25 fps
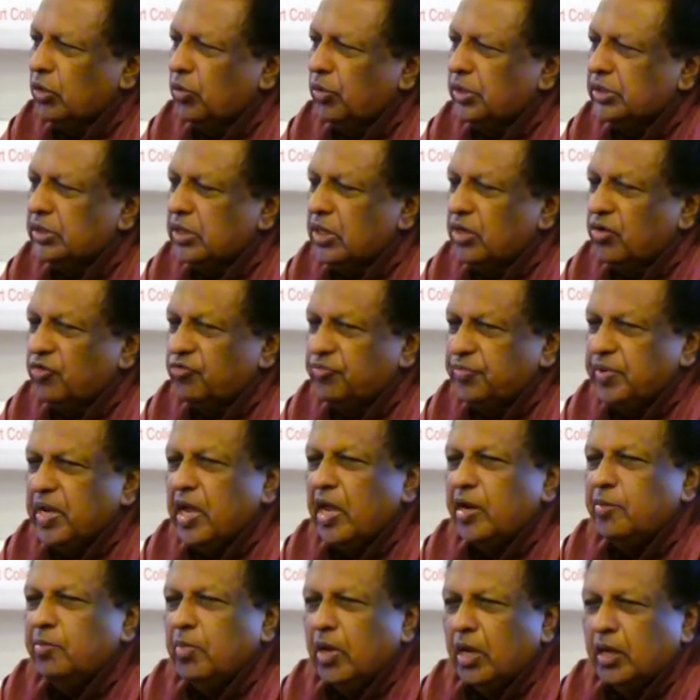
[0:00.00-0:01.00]
the question of
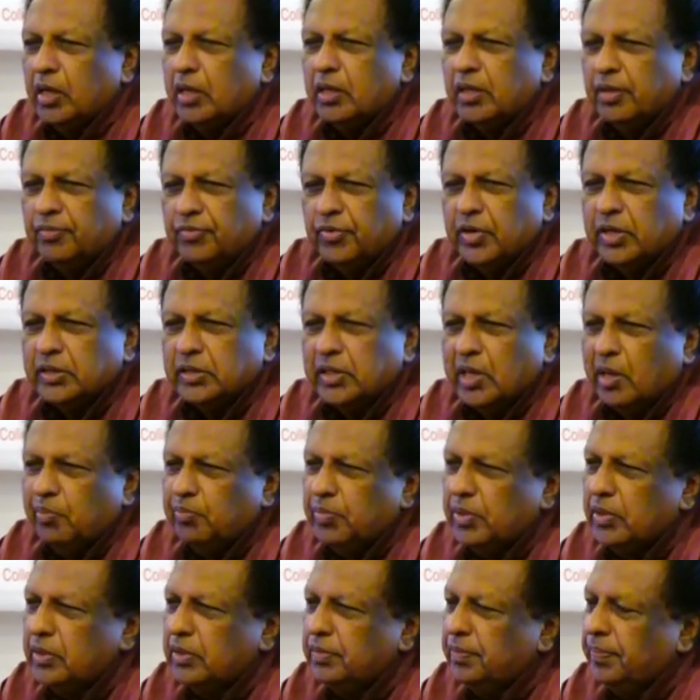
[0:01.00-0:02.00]
Myanmar, for
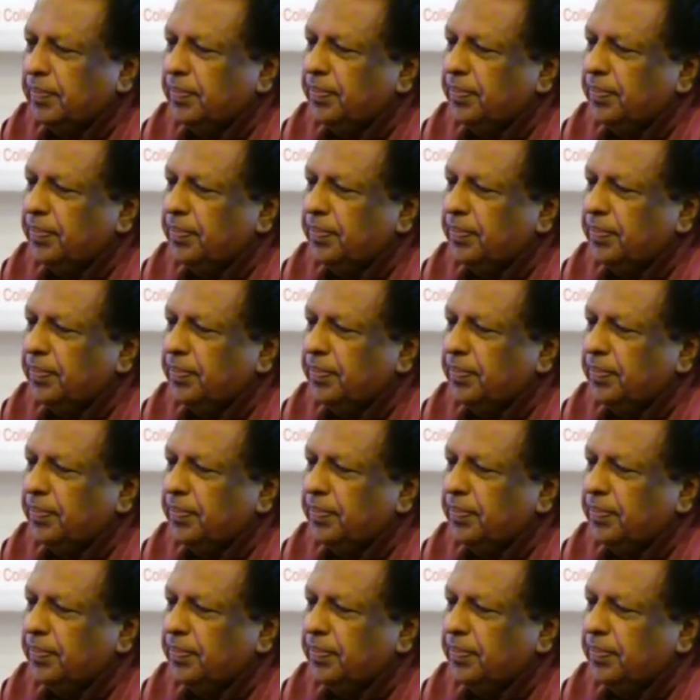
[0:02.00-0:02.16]
example,